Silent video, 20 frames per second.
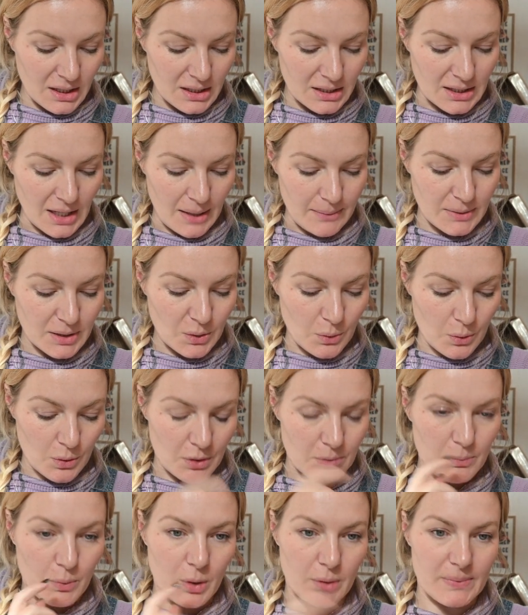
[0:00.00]
Yeah, I'm gonna
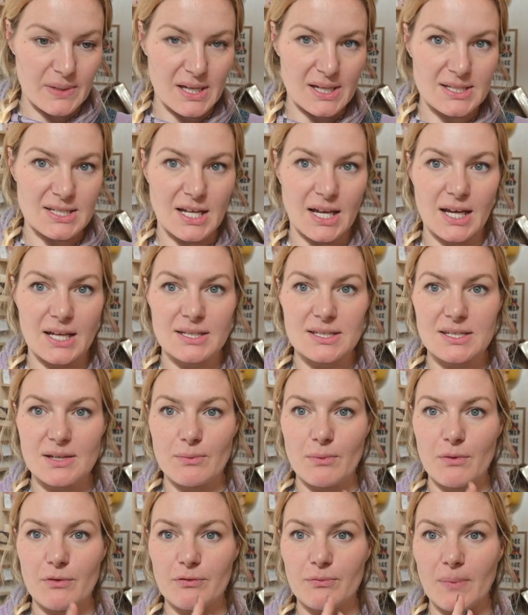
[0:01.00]
order more because I had
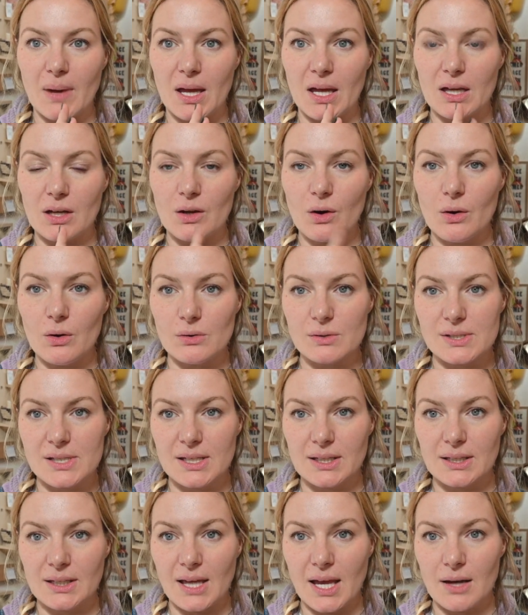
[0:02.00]
some of my
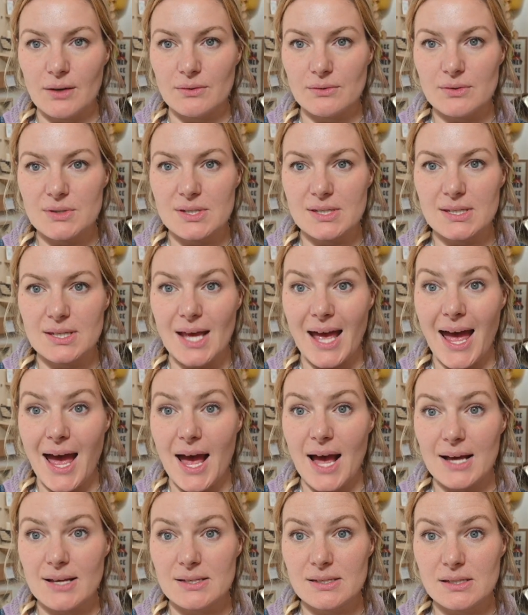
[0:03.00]
wholesale accounts
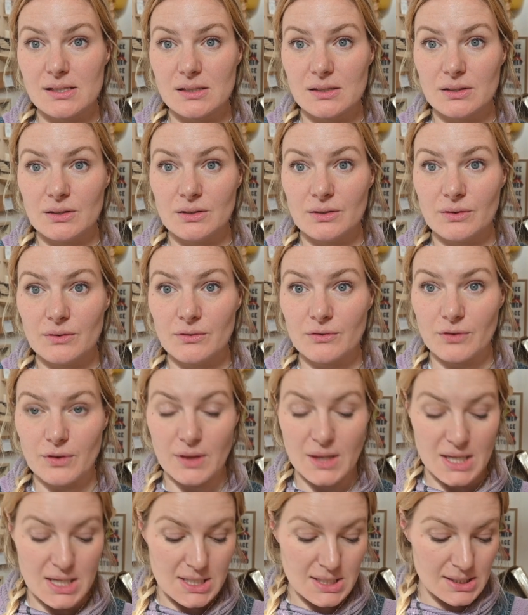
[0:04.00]
ask for
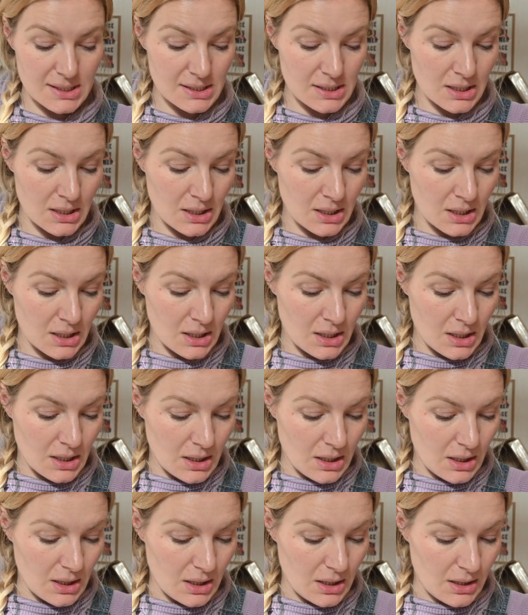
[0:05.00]
these.
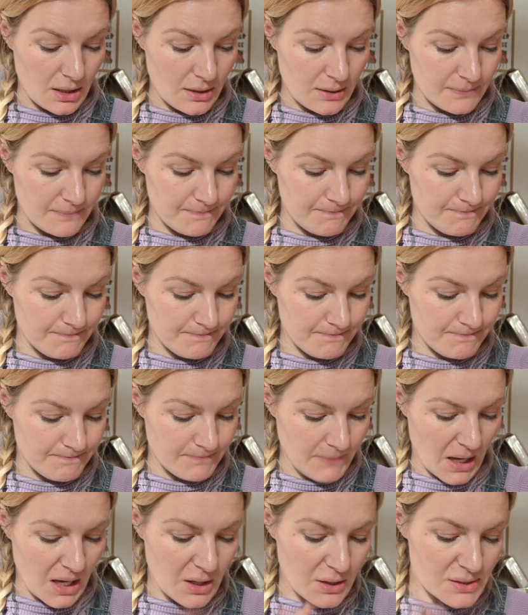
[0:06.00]
I
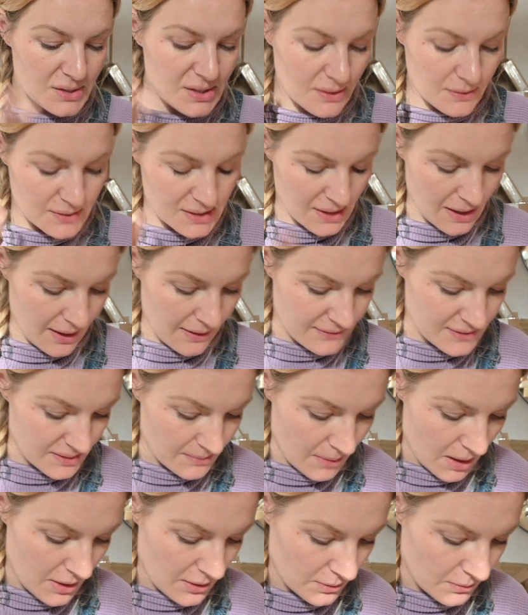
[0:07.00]
also have
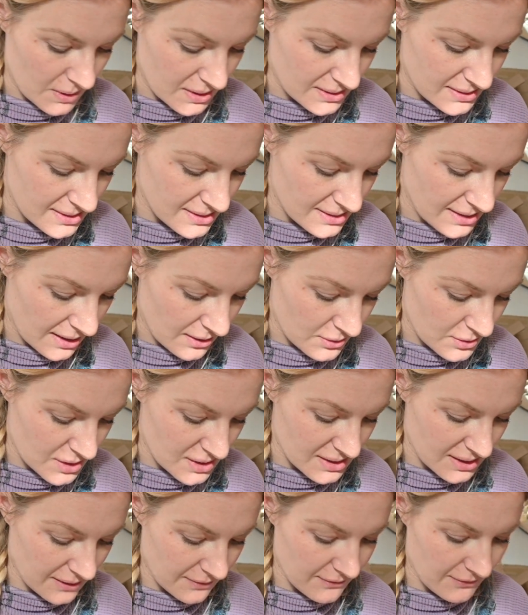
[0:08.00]
some other ones that are
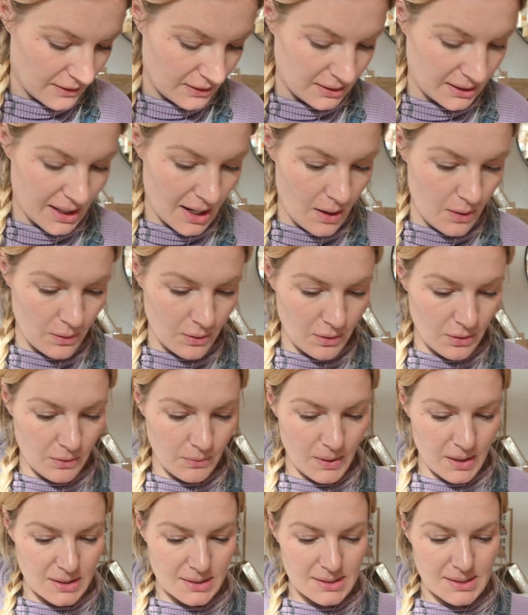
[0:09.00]
just like fun cowgirl
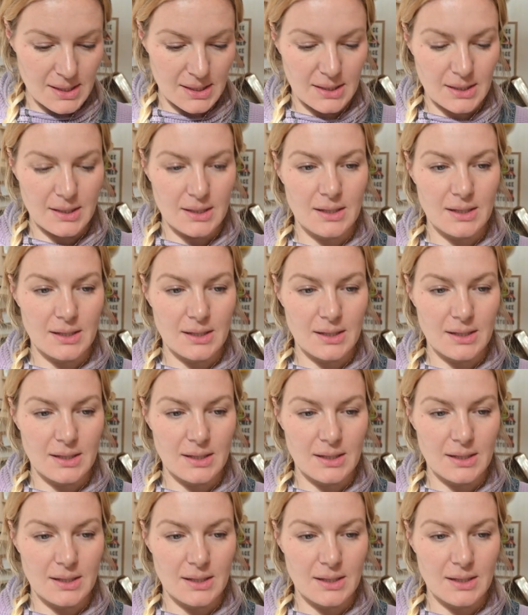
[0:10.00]
ones. Like